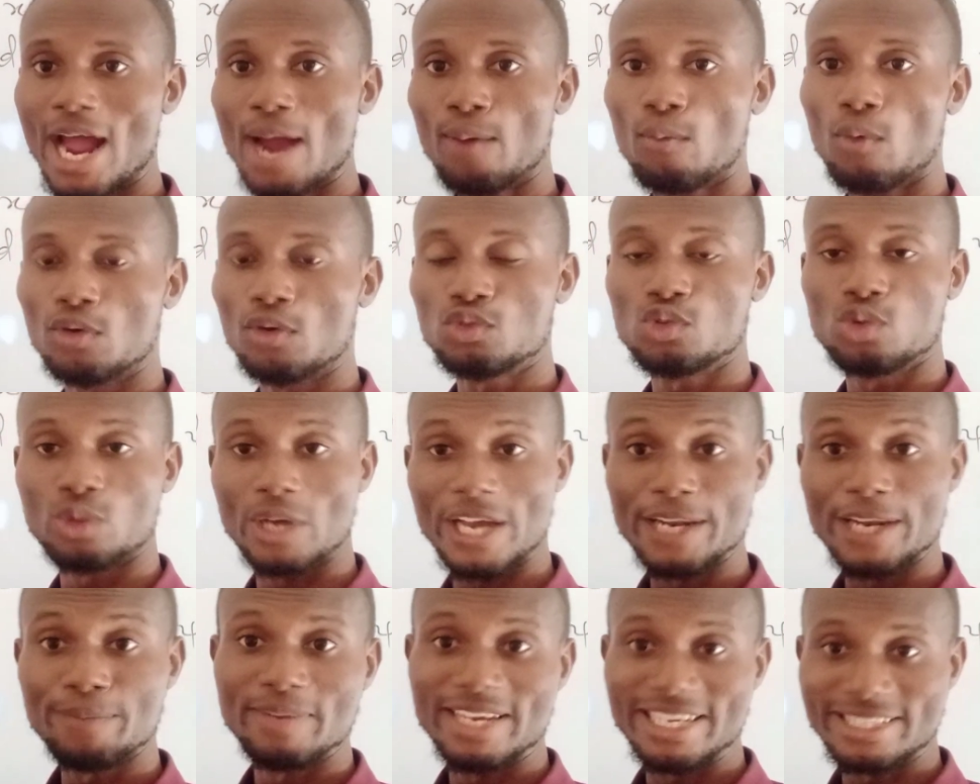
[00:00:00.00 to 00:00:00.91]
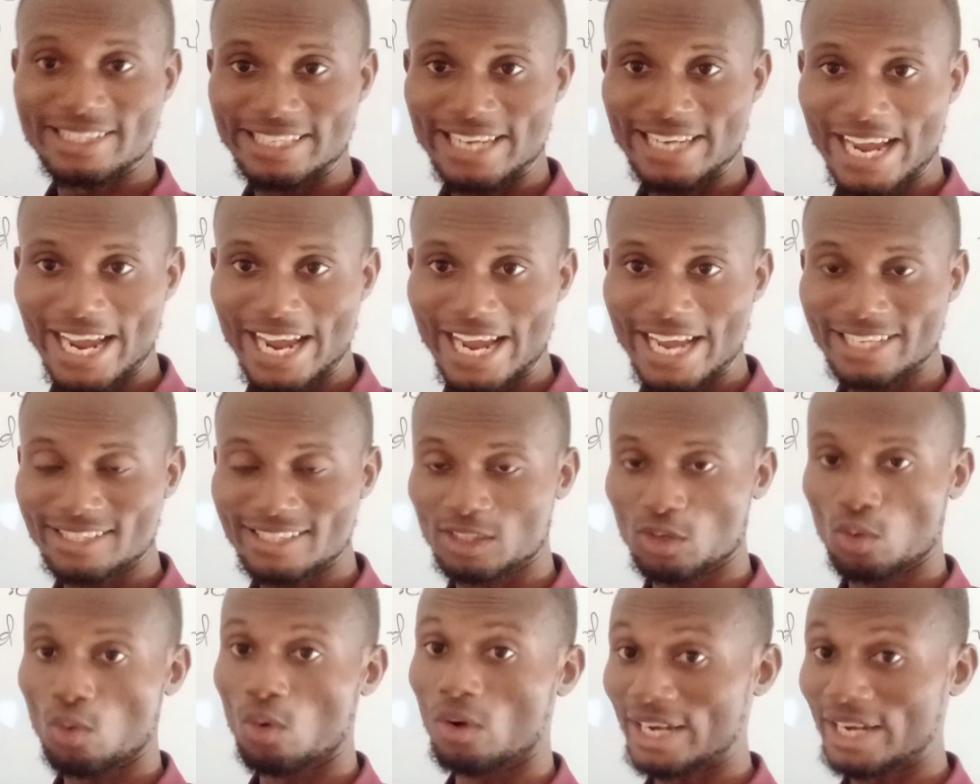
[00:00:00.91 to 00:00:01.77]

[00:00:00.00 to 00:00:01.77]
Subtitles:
I want to eliminate the s,